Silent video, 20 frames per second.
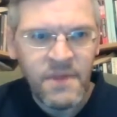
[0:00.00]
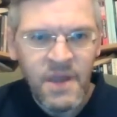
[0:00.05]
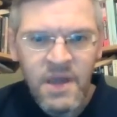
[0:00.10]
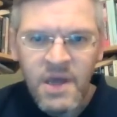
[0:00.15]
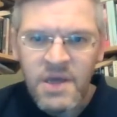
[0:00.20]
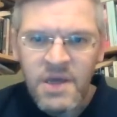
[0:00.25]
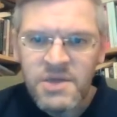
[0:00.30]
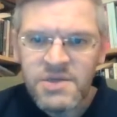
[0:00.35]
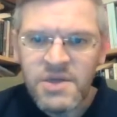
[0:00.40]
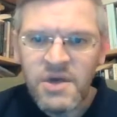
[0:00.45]

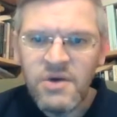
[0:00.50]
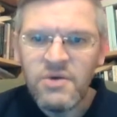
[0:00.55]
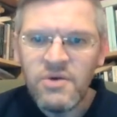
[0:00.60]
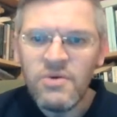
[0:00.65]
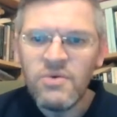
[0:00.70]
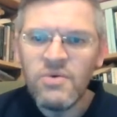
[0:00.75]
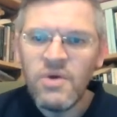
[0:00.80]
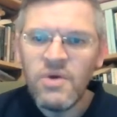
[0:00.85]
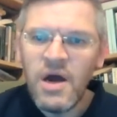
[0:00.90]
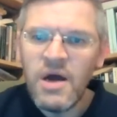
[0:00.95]

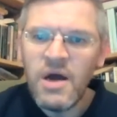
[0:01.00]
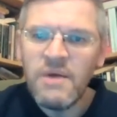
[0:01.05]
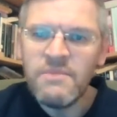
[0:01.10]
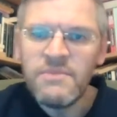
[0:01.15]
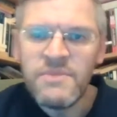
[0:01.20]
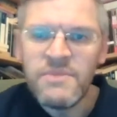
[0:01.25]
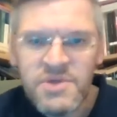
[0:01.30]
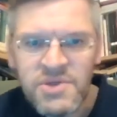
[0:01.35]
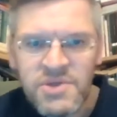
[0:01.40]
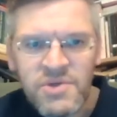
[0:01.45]
So
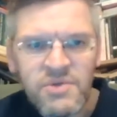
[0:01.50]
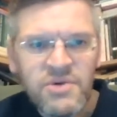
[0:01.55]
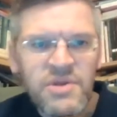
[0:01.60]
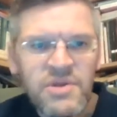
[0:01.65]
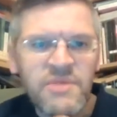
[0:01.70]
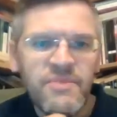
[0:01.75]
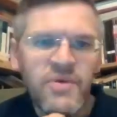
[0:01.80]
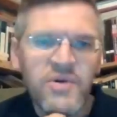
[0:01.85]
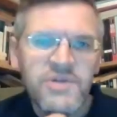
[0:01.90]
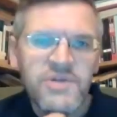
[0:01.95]
the story
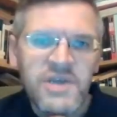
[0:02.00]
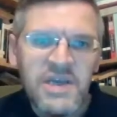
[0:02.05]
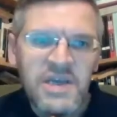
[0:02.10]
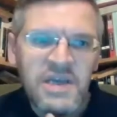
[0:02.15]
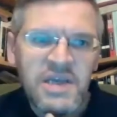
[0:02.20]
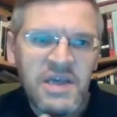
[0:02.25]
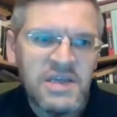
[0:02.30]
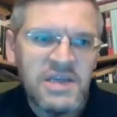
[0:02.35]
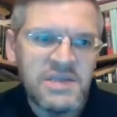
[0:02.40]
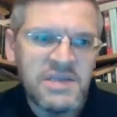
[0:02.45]
of the body
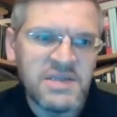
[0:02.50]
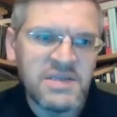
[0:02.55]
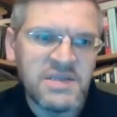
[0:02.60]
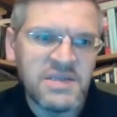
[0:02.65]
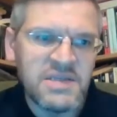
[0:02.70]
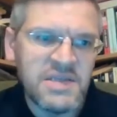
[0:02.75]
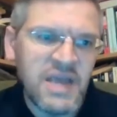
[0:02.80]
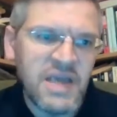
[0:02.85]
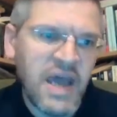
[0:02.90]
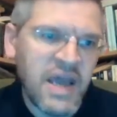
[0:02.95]
is
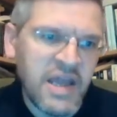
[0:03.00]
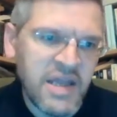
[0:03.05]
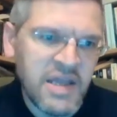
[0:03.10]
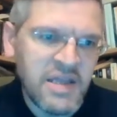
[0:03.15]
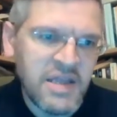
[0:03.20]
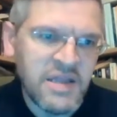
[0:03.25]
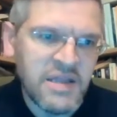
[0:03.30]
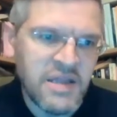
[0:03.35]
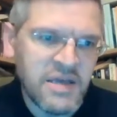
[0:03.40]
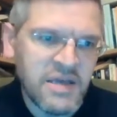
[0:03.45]
set
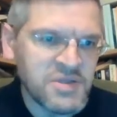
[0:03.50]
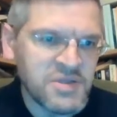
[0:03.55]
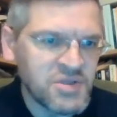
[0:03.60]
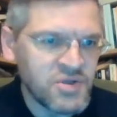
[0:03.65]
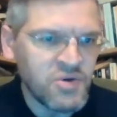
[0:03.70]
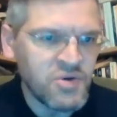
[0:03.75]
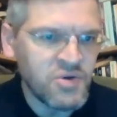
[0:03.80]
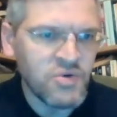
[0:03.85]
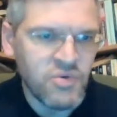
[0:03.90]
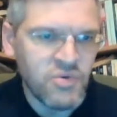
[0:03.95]
in a
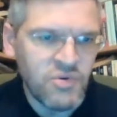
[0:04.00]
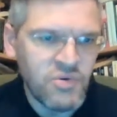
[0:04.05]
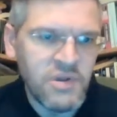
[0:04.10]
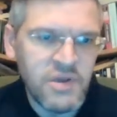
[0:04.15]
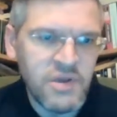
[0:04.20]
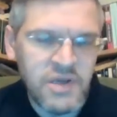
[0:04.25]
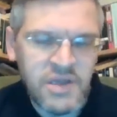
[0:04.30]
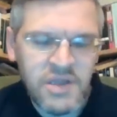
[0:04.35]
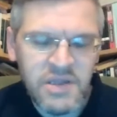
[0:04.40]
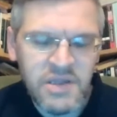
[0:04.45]
school
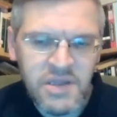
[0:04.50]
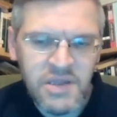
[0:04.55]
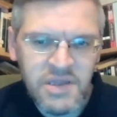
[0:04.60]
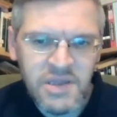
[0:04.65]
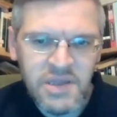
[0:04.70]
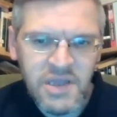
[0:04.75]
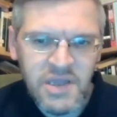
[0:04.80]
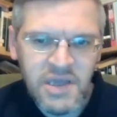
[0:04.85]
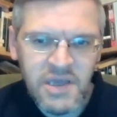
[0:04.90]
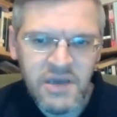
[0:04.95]
in the
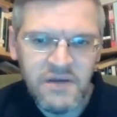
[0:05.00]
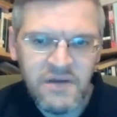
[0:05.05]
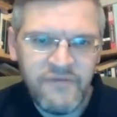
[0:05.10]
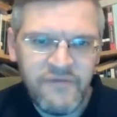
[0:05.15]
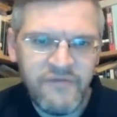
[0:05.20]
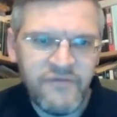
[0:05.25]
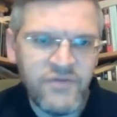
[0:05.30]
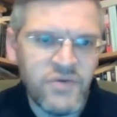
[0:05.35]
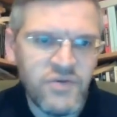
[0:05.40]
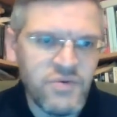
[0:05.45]
near
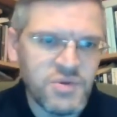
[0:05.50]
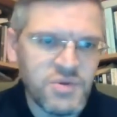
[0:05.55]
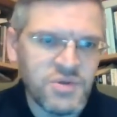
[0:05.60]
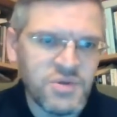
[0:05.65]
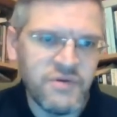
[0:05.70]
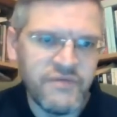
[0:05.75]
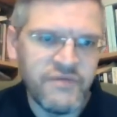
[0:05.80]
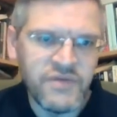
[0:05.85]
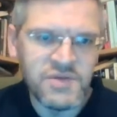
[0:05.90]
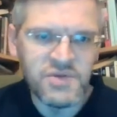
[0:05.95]

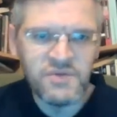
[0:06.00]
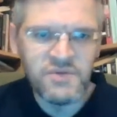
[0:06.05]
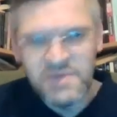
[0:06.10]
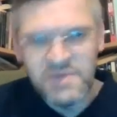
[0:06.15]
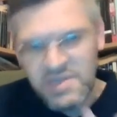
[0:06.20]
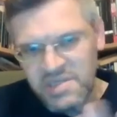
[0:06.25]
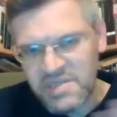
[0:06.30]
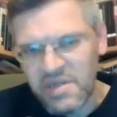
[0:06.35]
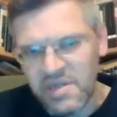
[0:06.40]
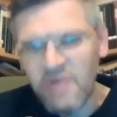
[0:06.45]
future of a sort of
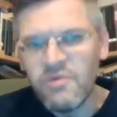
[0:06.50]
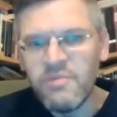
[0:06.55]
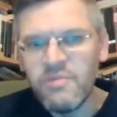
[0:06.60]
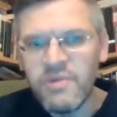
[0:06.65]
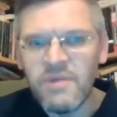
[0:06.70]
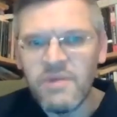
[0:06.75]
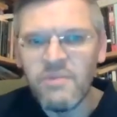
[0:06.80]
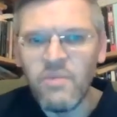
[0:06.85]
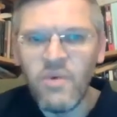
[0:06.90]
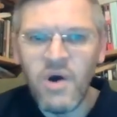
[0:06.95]

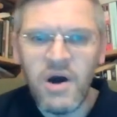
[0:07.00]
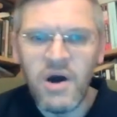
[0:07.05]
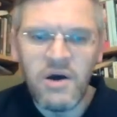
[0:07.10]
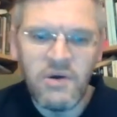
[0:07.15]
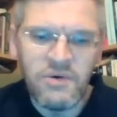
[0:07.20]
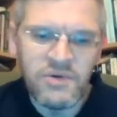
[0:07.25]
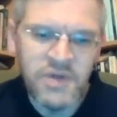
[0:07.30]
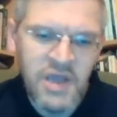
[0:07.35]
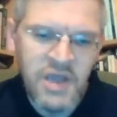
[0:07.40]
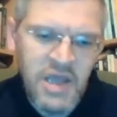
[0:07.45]
dystopian
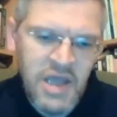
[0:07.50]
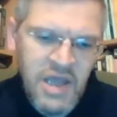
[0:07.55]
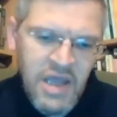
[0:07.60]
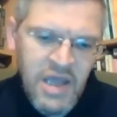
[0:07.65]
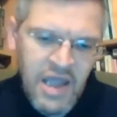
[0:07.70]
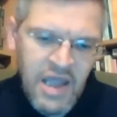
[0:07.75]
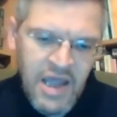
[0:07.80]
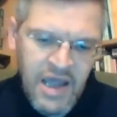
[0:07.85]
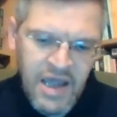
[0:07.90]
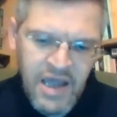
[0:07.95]
world,
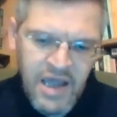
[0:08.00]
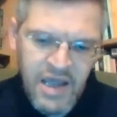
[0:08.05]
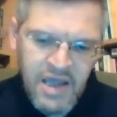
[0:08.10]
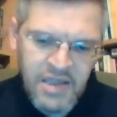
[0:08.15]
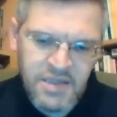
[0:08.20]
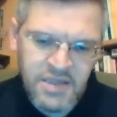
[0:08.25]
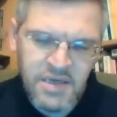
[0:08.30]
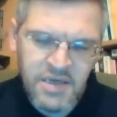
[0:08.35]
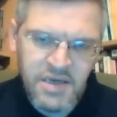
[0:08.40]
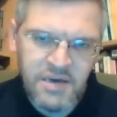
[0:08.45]

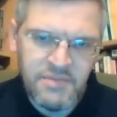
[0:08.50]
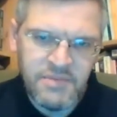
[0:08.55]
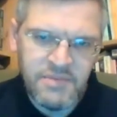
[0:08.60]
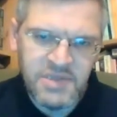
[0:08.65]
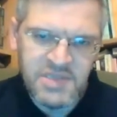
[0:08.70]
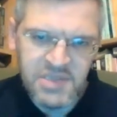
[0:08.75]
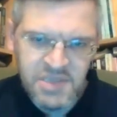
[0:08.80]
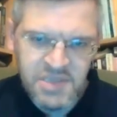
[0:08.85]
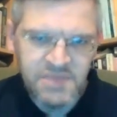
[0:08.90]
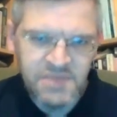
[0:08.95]
and
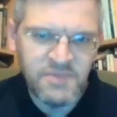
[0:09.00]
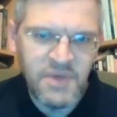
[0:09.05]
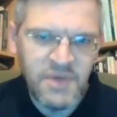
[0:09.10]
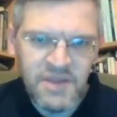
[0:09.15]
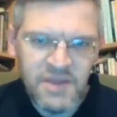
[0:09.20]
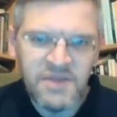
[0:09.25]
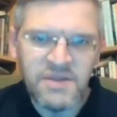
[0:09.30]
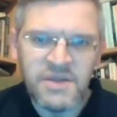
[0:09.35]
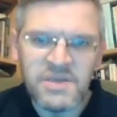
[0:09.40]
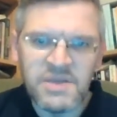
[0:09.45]
Mr. Smith,
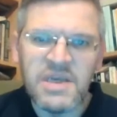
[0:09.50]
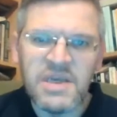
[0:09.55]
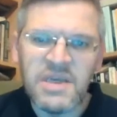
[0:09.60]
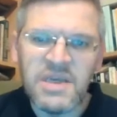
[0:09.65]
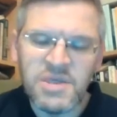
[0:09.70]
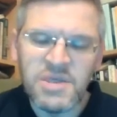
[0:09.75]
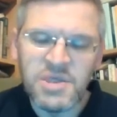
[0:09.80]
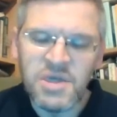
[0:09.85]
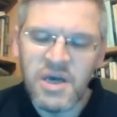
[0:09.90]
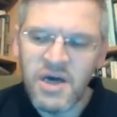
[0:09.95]
the
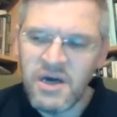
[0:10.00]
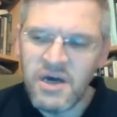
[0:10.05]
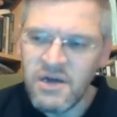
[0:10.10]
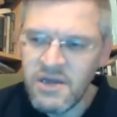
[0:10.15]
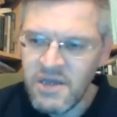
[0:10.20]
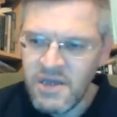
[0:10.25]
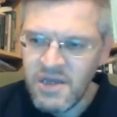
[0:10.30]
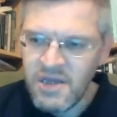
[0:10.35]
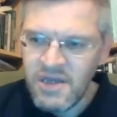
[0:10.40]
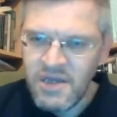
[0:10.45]
teacher,
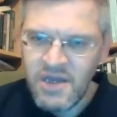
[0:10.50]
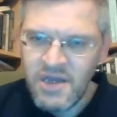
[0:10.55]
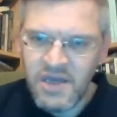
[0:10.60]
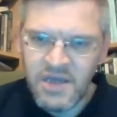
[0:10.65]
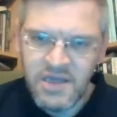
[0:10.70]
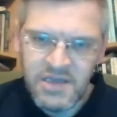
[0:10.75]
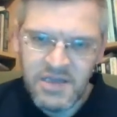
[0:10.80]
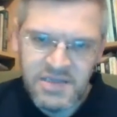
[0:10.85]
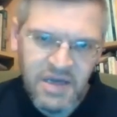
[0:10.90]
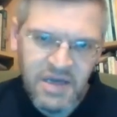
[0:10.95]

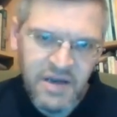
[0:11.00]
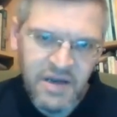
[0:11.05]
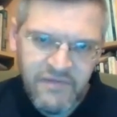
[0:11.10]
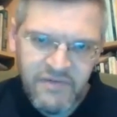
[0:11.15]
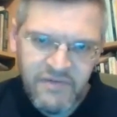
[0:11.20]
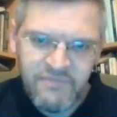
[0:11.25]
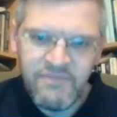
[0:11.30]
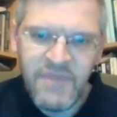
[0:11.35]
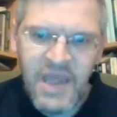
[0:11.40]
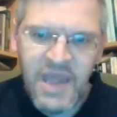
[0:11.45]
is kind
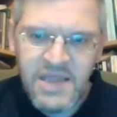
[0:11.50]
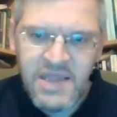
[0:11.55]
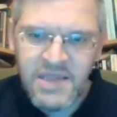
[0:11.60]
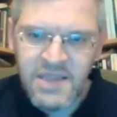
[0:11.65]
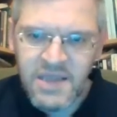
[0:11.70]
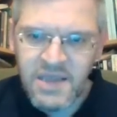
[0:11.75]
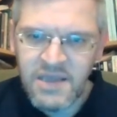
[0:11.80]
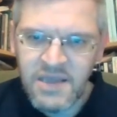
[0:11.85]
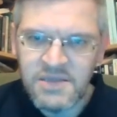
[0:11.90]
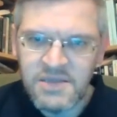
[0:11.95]
of
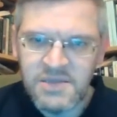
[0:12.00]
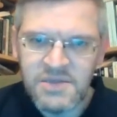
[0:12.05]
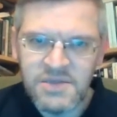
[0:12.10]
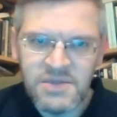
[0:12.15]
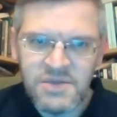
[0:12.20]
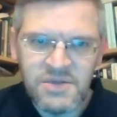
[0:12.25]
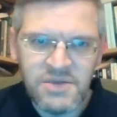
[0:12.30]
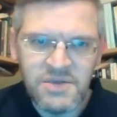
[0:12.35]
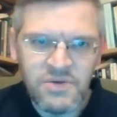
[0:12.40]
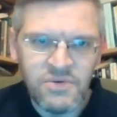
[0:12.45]
ending his
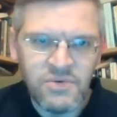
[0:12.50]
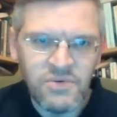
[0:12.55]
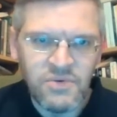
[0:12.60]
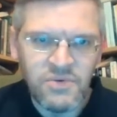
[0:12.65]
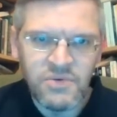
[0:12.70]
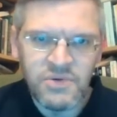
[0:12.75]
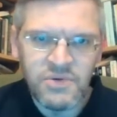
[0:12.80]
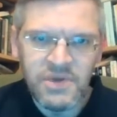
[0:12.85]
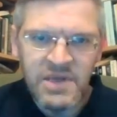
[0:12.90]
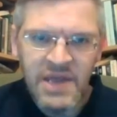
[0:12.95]

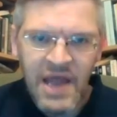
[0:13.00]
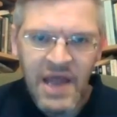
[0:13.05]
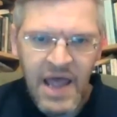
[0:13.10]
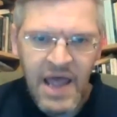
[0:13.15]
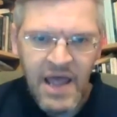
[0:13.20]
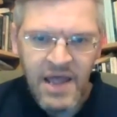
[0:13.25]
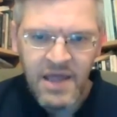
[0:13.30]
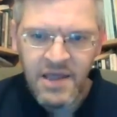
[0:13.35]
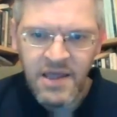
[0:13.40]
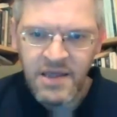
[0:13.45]
school
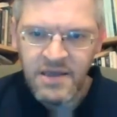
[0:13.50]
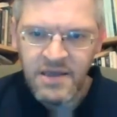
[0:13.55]
day.